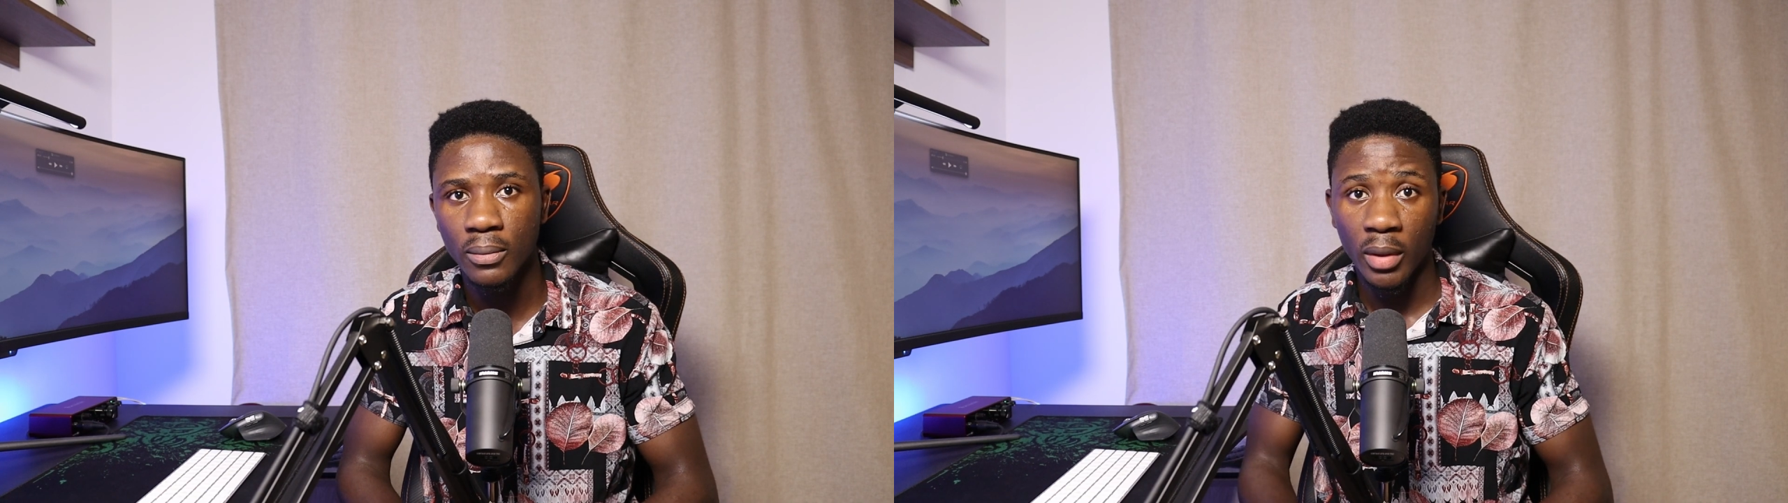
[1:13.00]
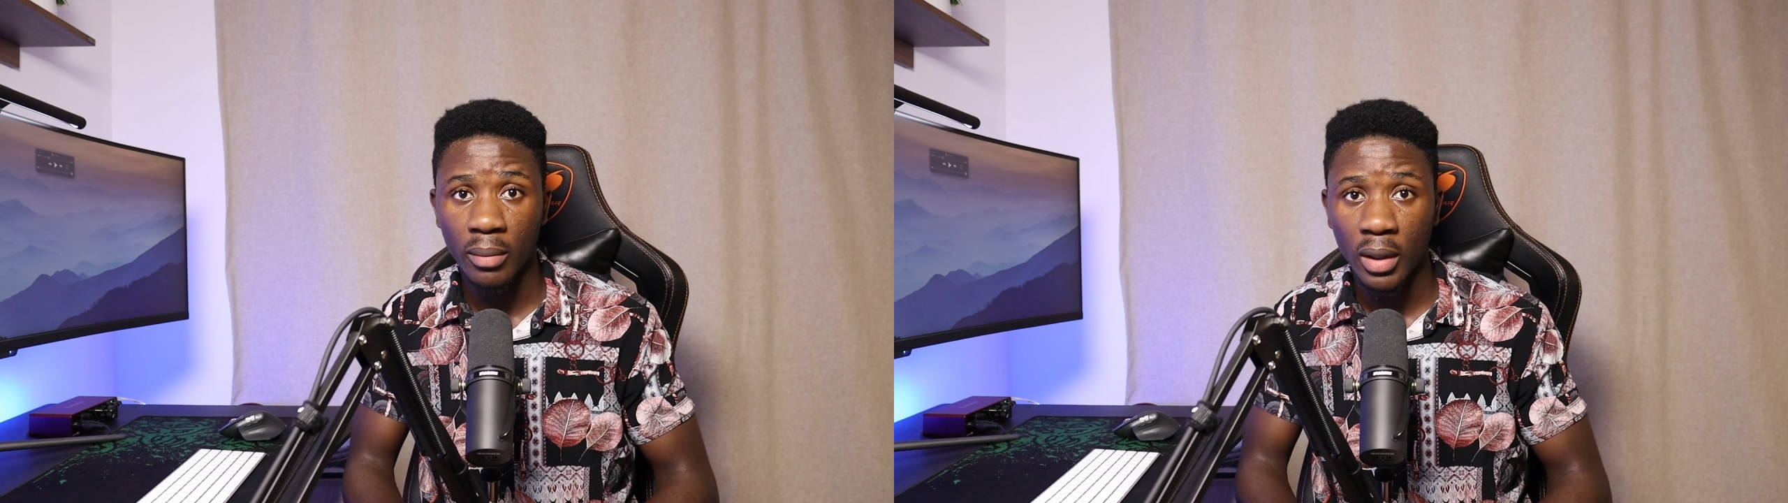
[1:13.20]

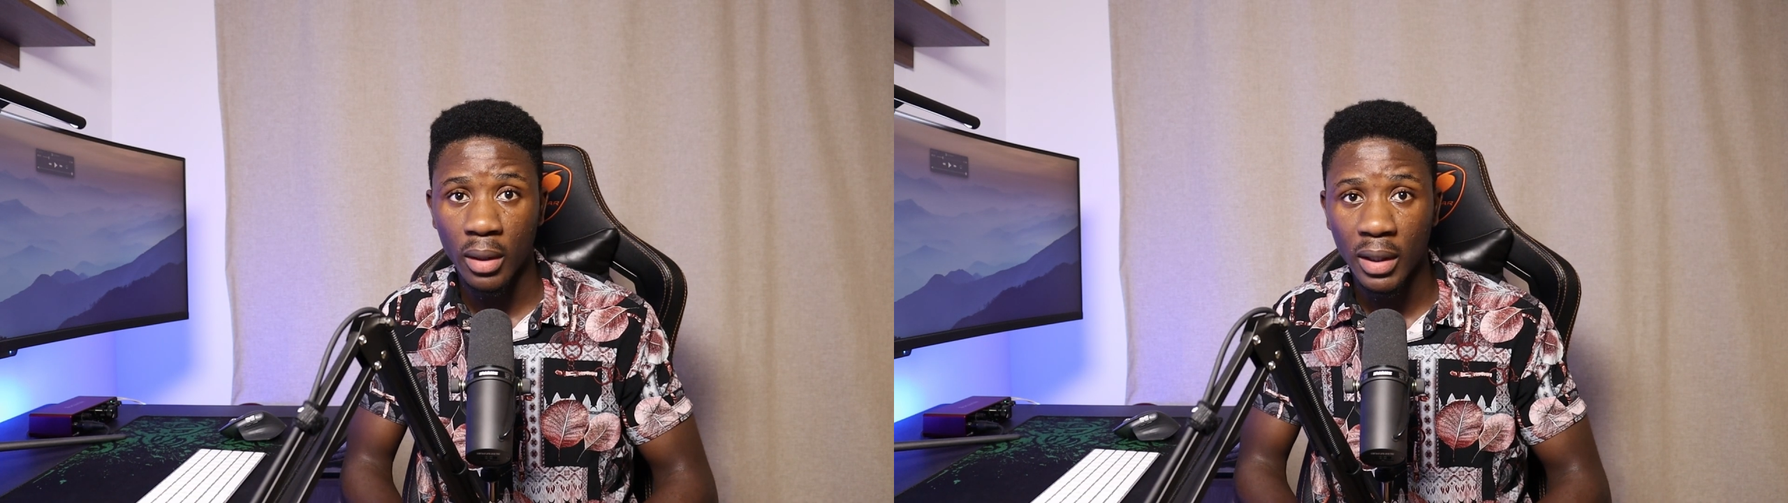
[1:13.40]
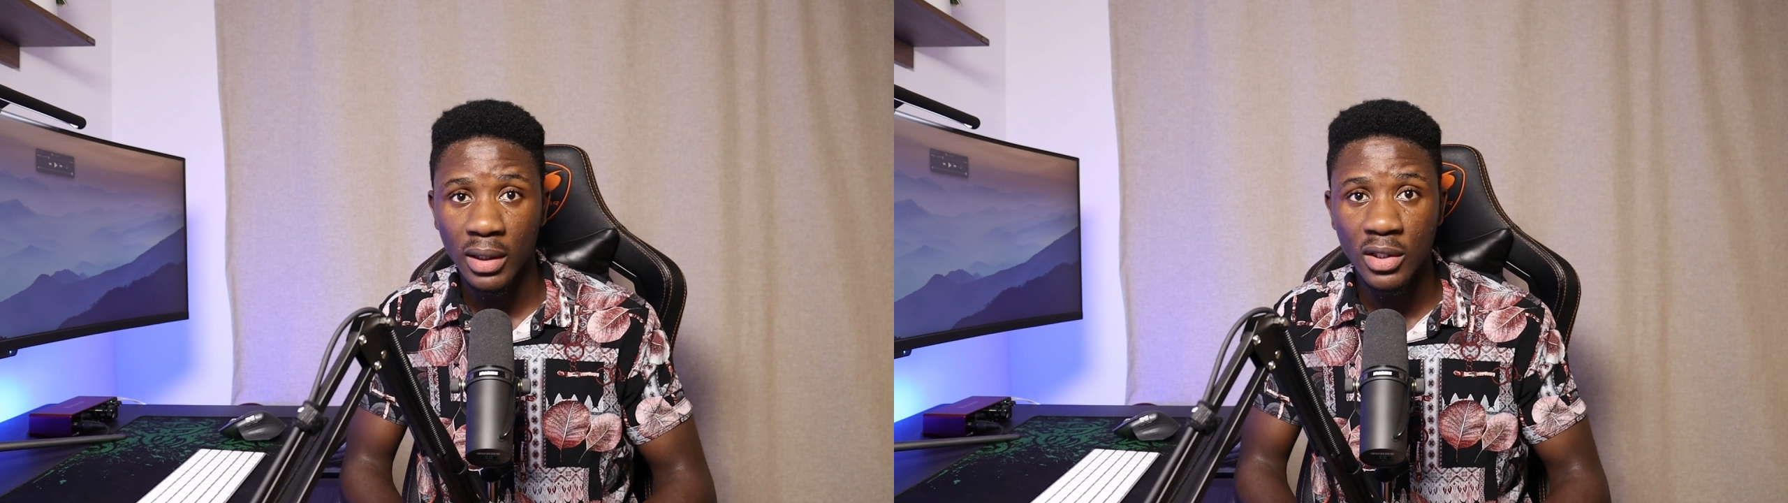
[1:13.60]
Remember,
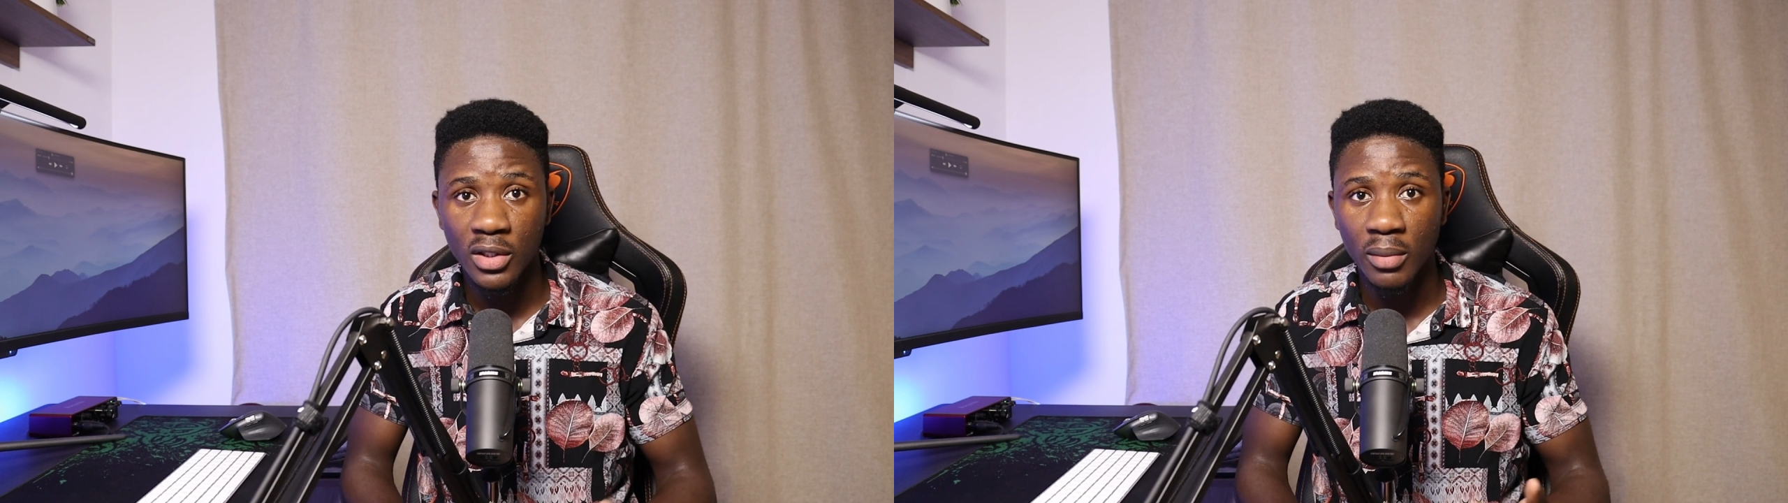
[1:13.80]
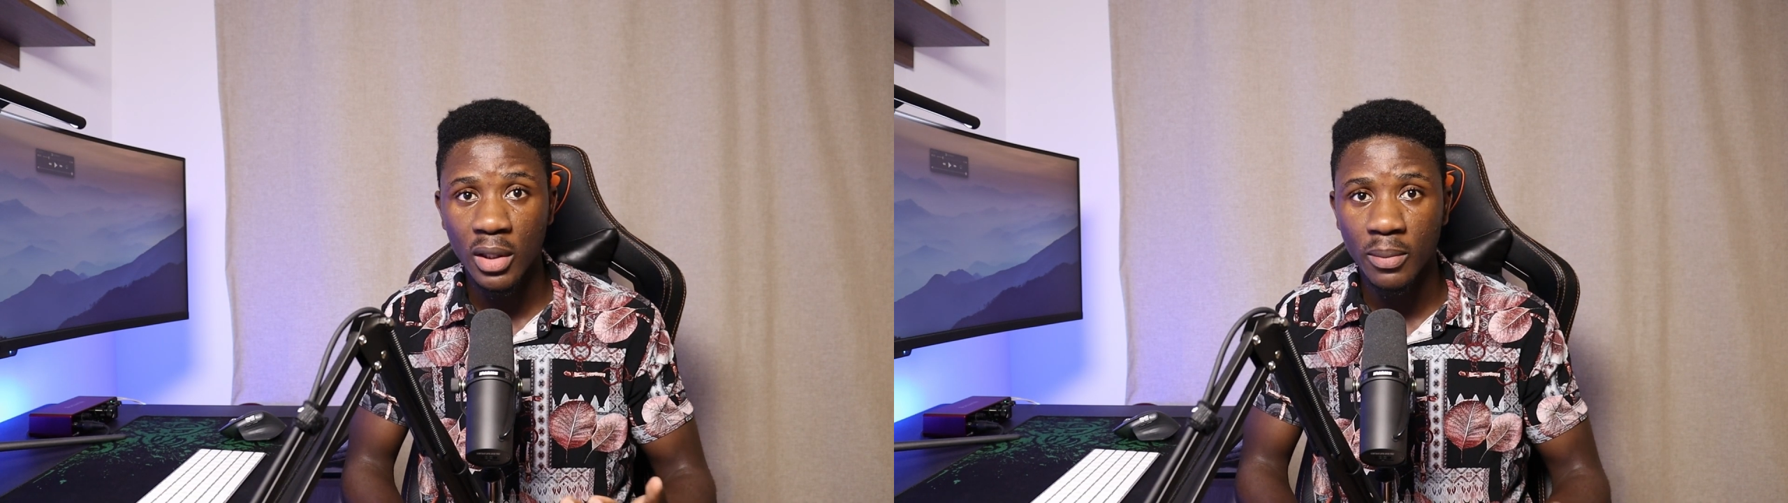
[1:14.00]

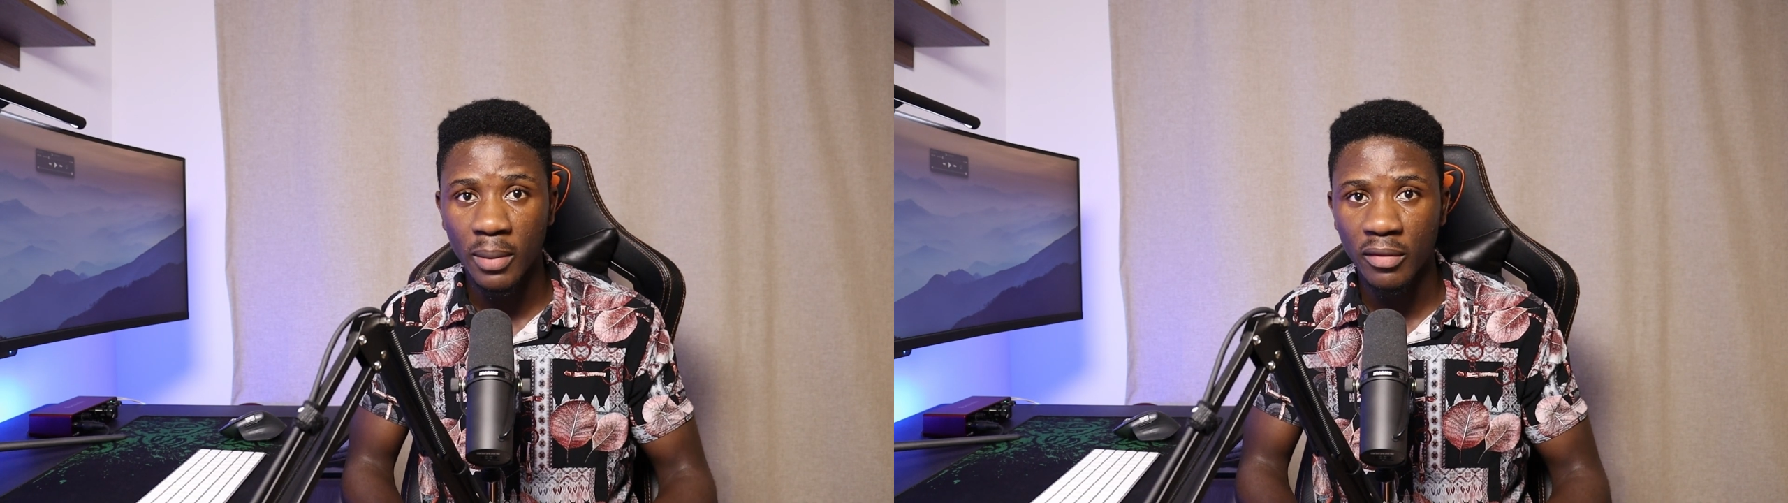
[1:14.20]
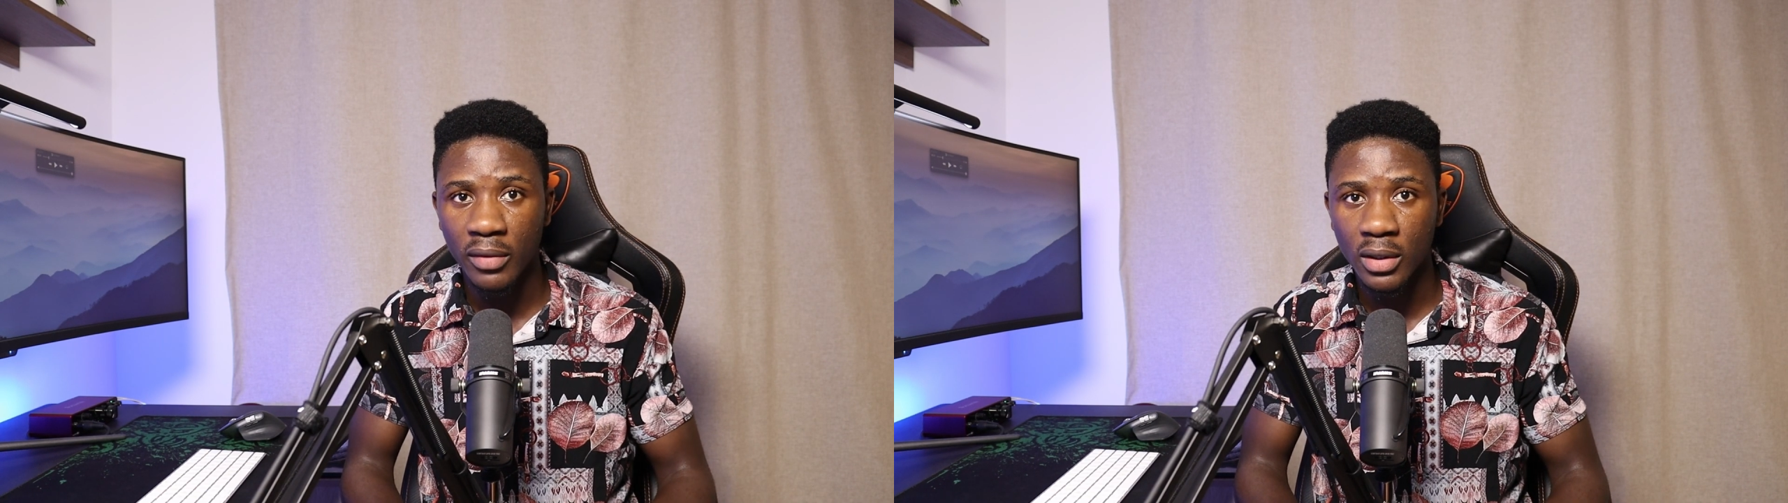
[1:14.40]
practice makes
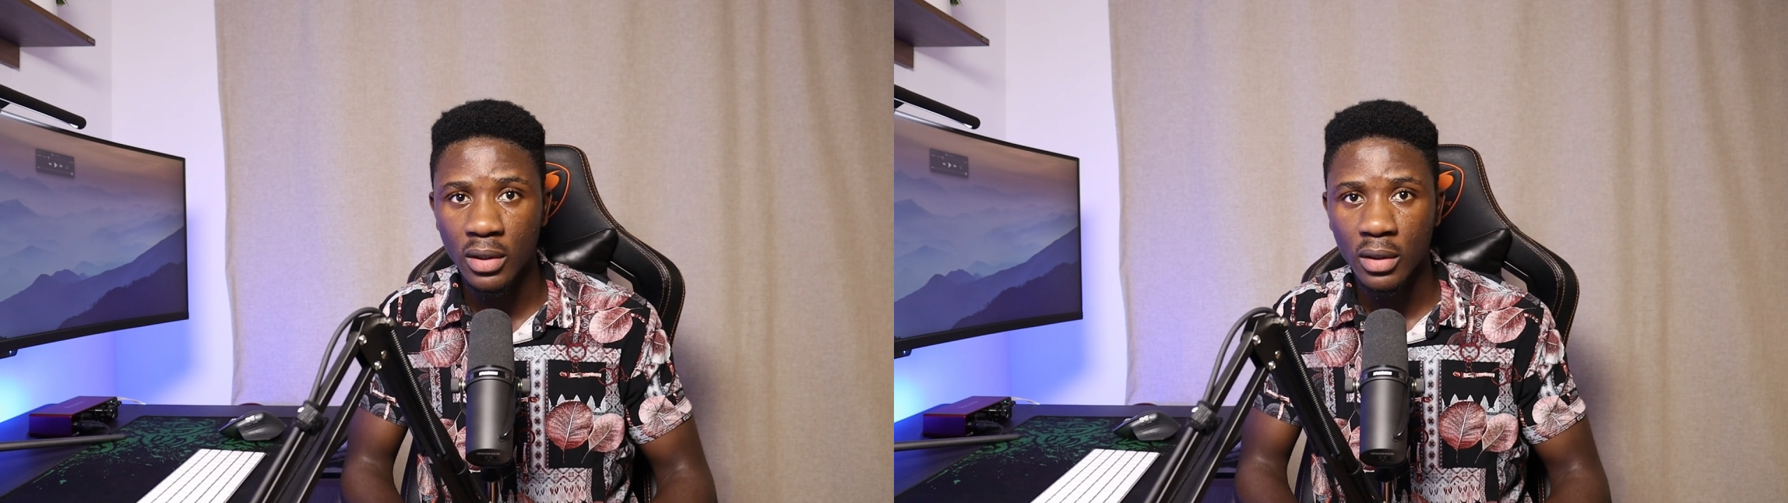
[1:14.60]
perfect,